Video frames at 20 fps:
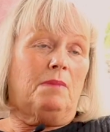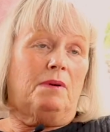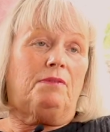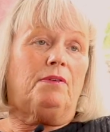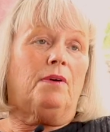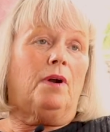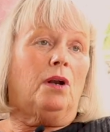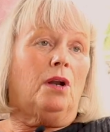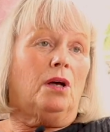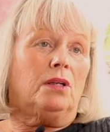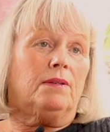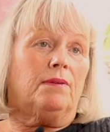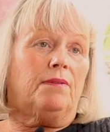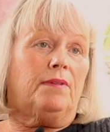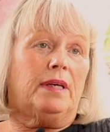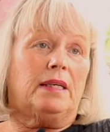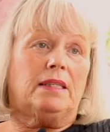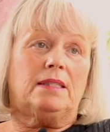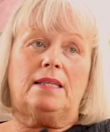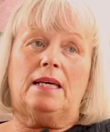for a lot of
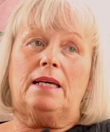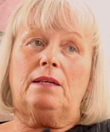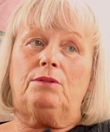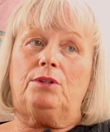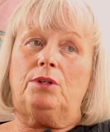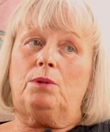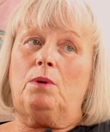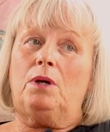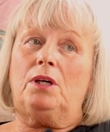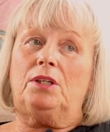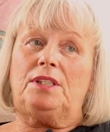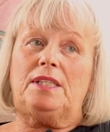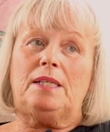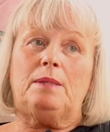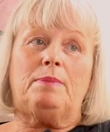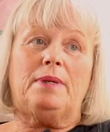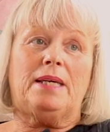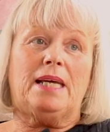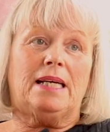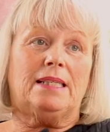things. They do our
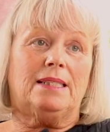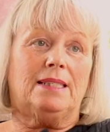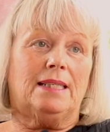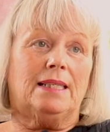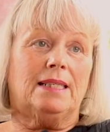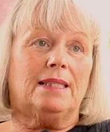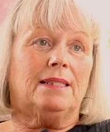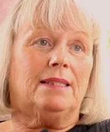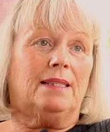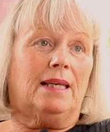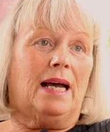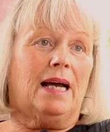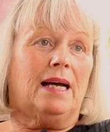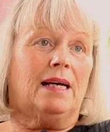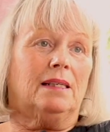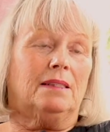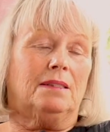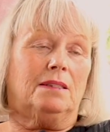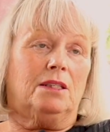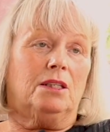DBSs,
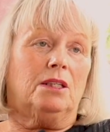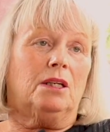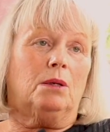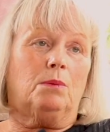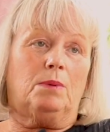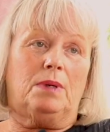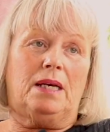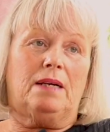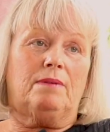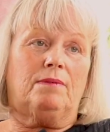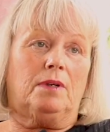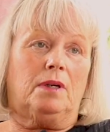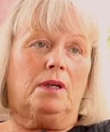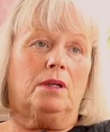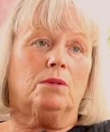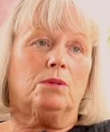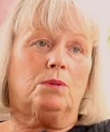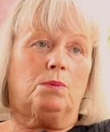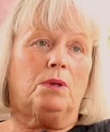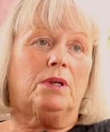and, you know, we have a
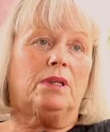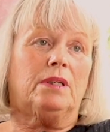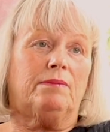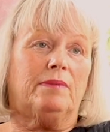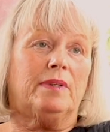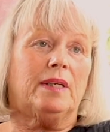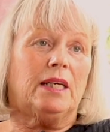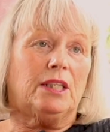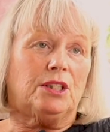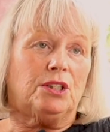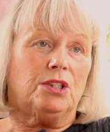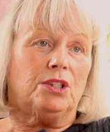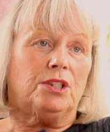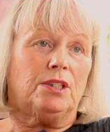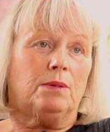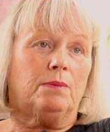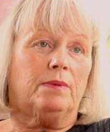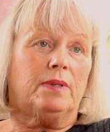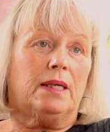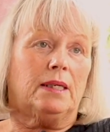close working
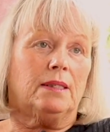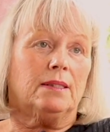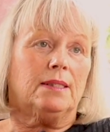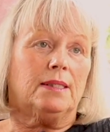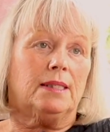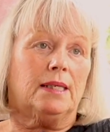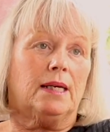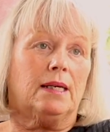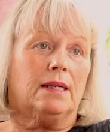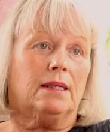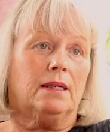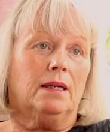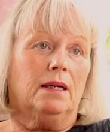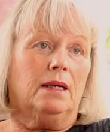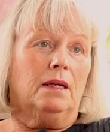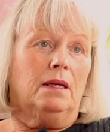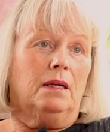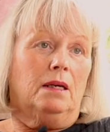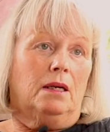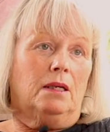relationship with LCA.
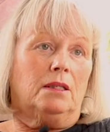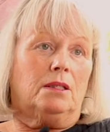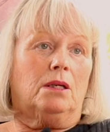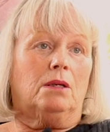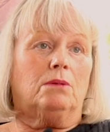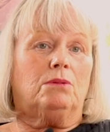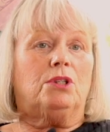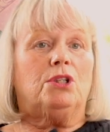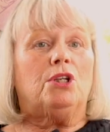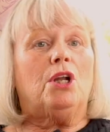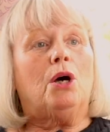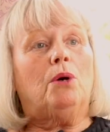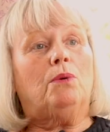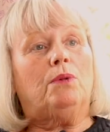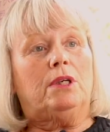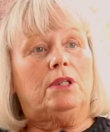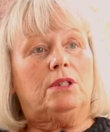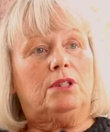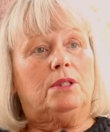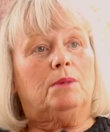So to know
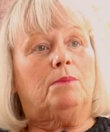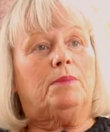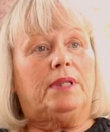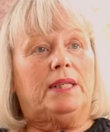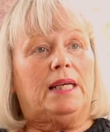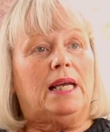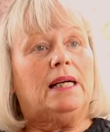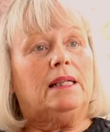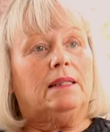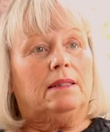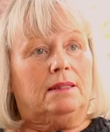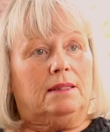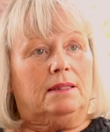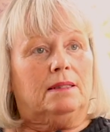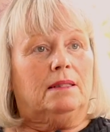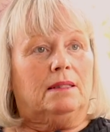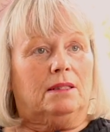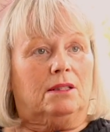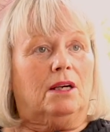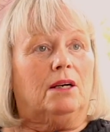that somebody
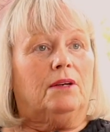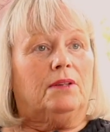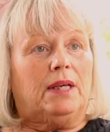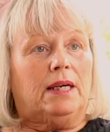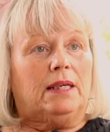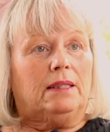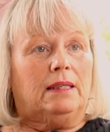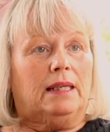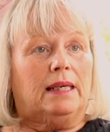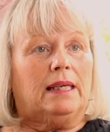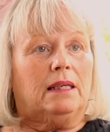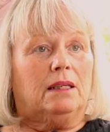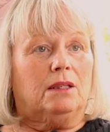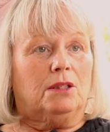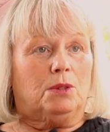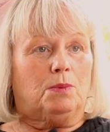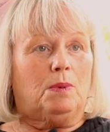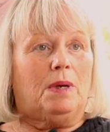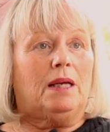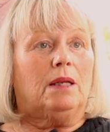else has got that link
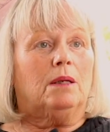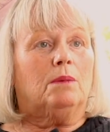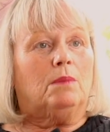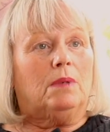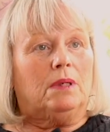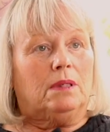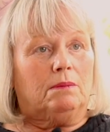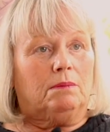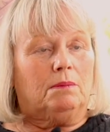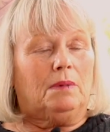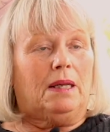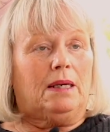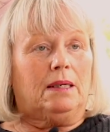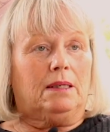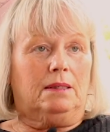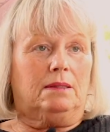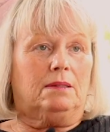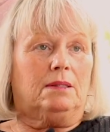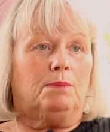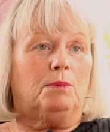as well, and we're
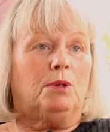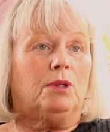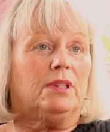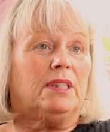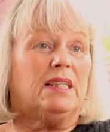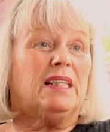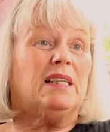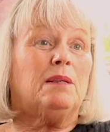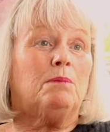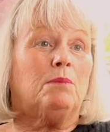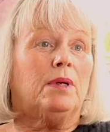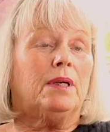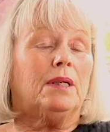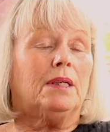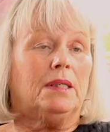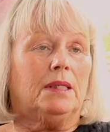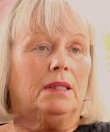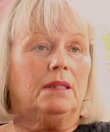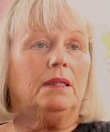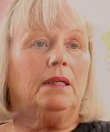like a small team,
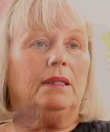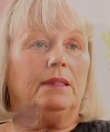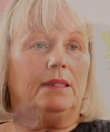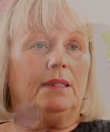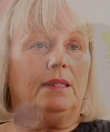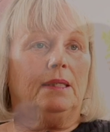really, it's